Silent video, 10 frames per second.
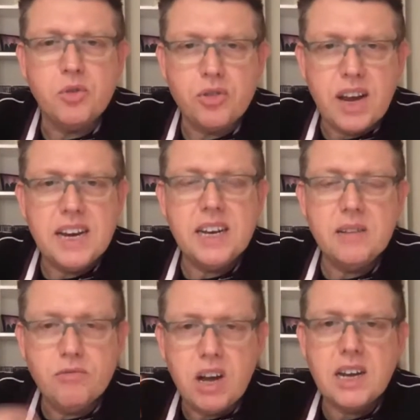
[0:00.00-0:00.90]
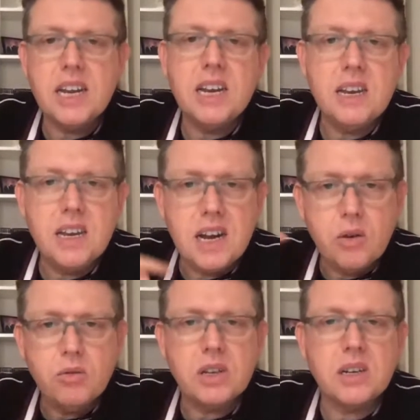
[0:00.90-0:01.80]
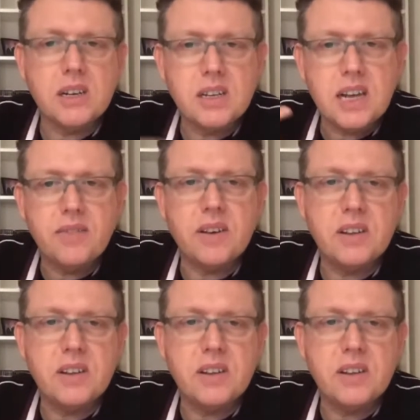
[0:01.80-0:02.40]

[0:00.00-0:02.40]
Training, running, all this kind of stuff.